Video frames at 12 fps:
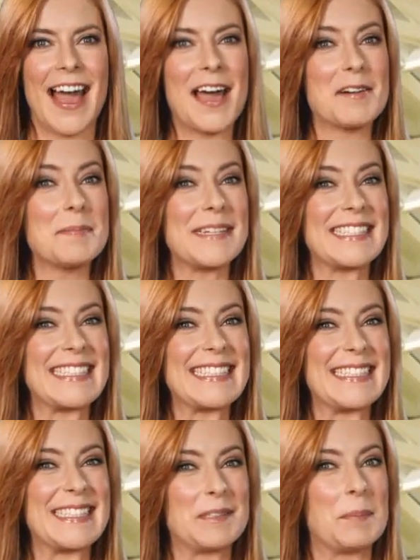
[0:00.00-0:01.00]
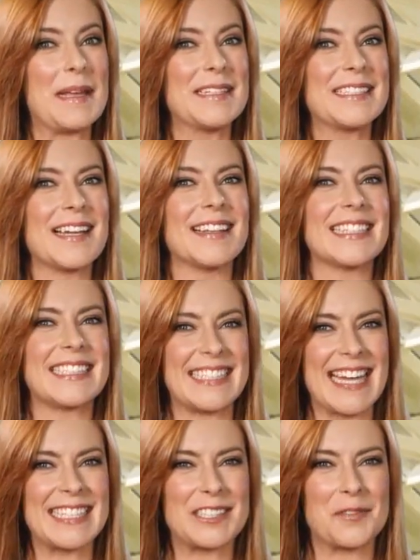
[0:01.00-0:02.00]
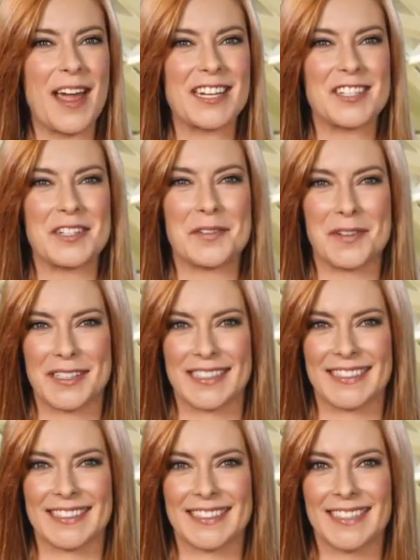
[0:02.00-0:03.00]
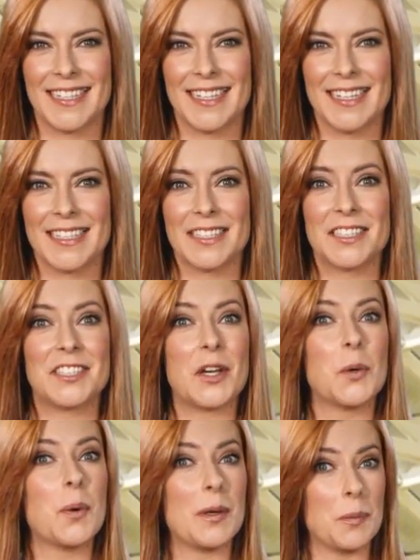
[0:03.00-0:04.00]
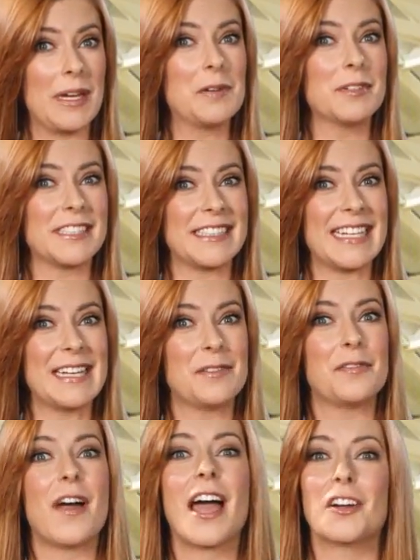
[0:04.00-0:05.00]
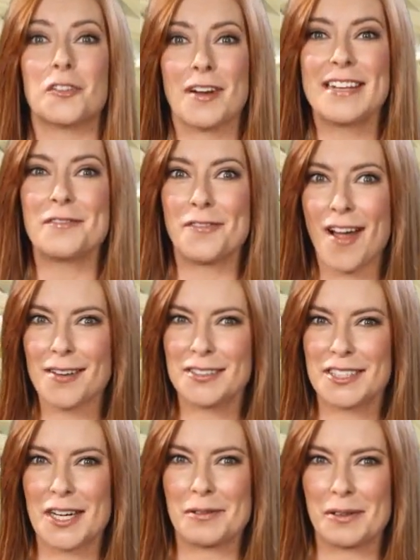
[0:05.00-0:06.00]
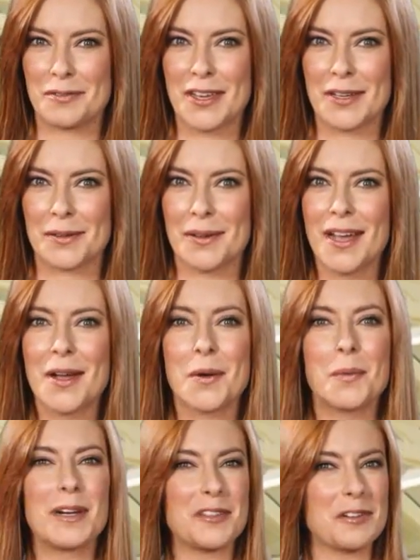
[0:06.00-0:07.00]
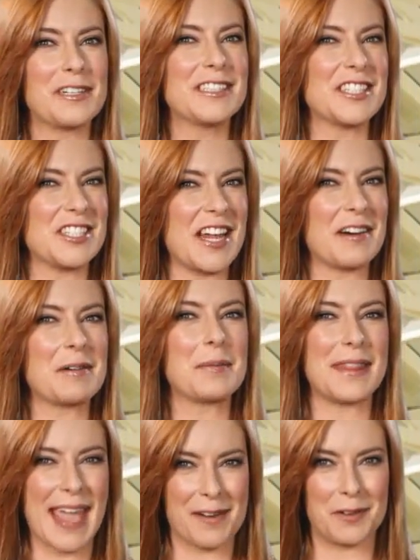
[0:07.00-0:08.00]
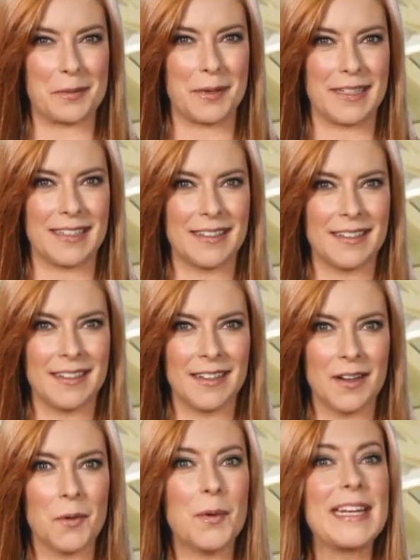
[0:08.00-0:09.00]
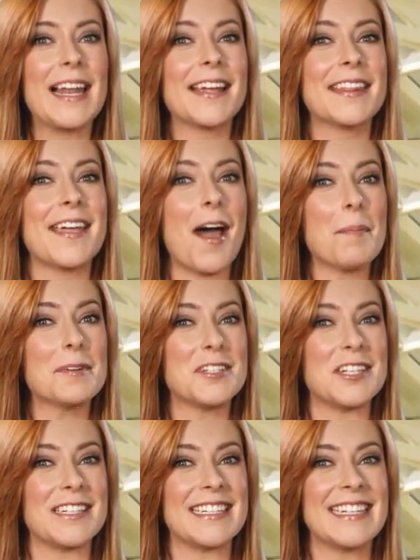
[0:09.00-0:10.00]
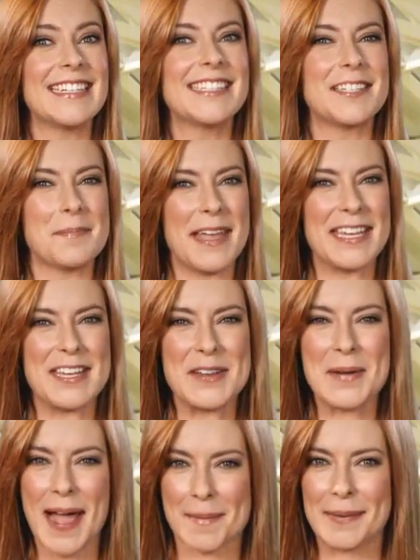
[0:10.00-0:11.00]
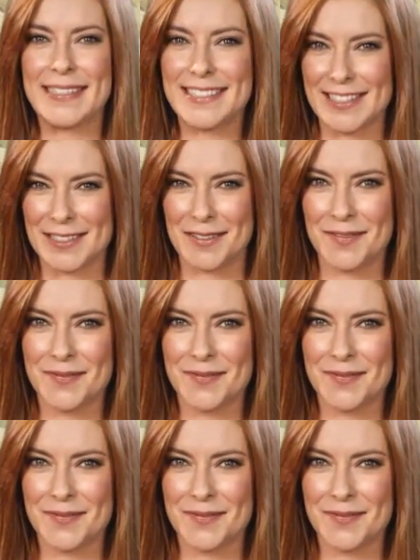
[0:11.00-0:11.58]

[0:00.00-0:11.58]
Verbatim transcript: Our business is built on the satisfaction of others. So when we receive a great five star review, we're thrilled to share it with everyone. We'd like the opportunity to make you happy too.